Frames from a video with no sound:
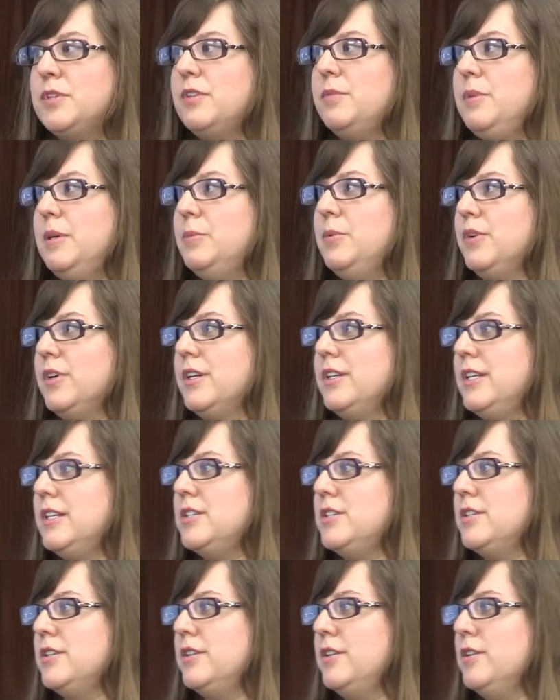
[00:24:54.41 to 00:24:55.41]
that people can
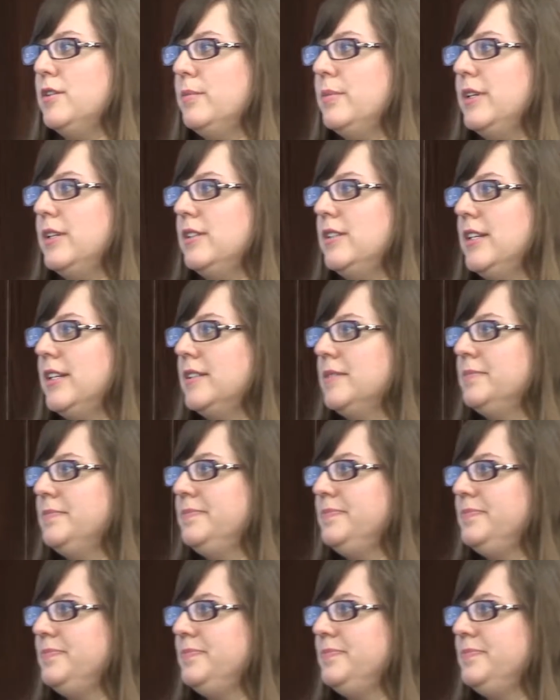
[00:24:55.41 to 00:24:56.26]
enter your building.